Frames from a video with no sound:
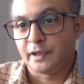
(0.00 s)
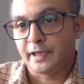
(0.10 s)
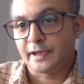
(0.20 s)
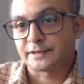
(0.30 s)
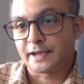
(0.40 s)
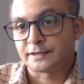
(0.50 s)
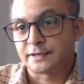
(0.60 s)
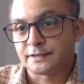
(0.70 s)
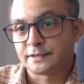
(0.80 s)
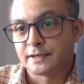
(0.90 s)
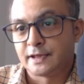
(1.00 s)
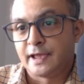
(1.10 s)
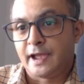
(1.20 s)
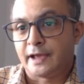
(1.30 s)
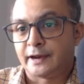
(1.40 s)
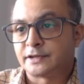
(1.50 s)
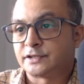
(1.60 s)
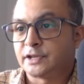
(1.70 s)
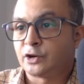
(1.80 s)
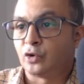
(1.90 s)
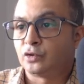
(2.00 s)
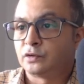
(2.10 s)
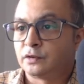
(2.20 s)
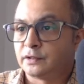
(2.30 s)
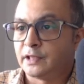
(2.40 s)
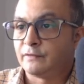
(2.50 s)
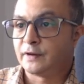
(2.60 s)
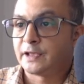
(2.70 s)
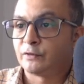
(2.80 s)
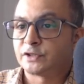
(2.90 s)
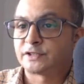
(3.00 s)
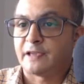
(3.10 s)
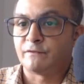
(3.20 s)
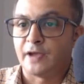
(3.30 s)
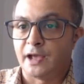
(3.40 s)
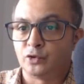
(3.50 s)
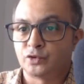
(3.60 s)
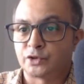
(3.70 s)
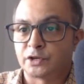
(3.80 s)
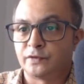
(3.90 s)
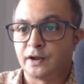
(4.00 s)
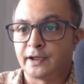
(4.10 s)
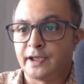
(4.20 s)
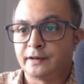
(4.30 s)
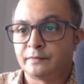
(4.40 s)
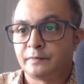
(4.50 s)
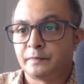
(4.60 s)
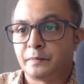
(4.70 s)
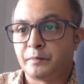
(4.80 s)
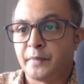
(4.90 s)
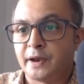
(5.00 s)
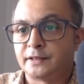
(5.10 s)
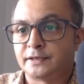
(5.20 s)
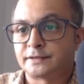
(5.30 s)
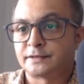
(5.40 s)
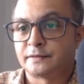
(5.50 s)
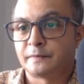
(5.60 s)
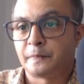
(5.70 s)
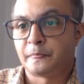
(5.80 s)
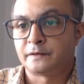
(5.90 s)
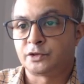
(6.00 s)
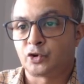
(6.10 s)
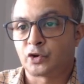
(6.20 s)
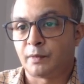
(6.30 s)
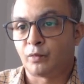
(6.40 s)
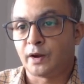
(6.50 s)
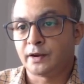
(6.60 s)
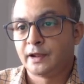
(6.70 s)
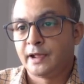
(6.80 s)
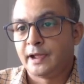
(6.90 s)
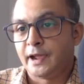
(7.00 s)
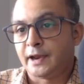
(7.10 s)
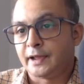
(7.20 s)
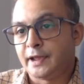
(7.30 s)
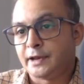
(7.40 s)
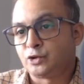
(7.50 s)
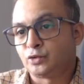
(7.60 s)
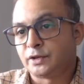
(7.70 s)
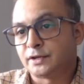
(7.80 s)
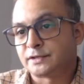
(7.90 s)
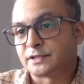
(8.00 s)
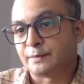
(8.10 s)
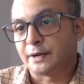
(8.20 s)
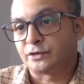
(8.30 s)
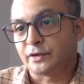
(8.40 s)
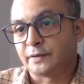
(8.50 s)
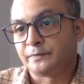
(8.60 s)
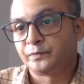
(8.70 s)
x-axis, and at 0, they will give you the same value. So it will again meet this 0, 1 and again do the symmetry.